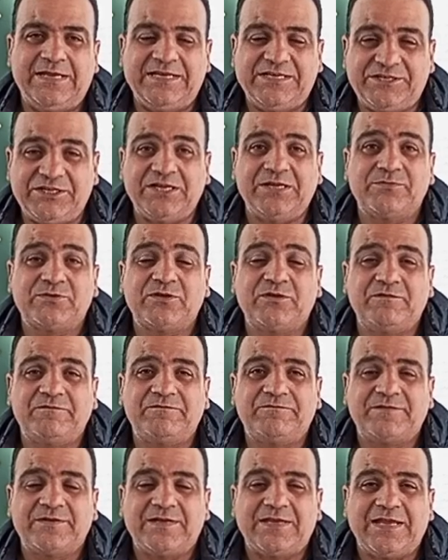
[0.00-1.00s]
in terms
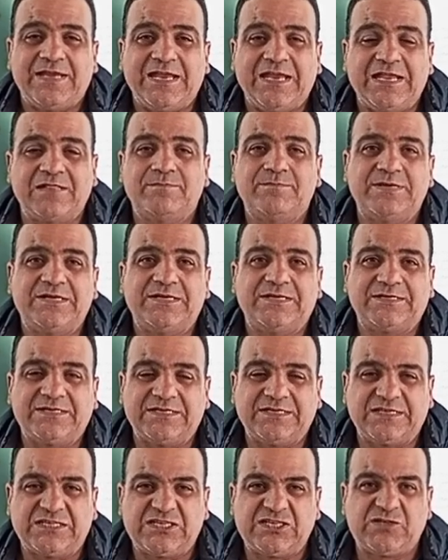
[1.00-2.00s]
of
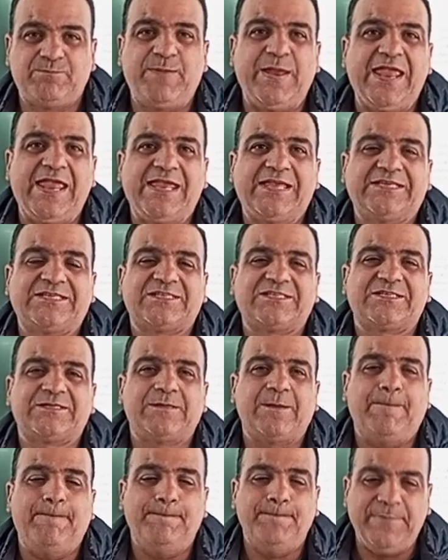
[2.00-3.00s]
Hilbert
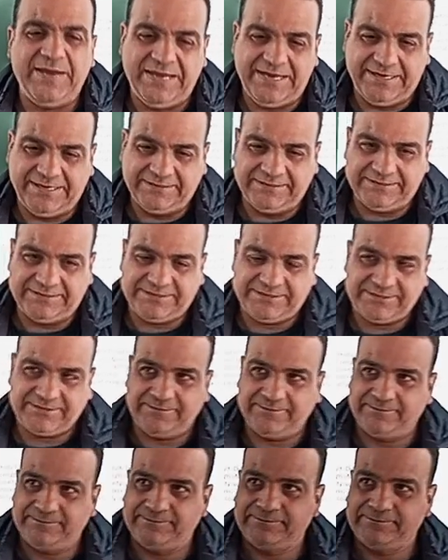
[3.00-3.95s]
space means.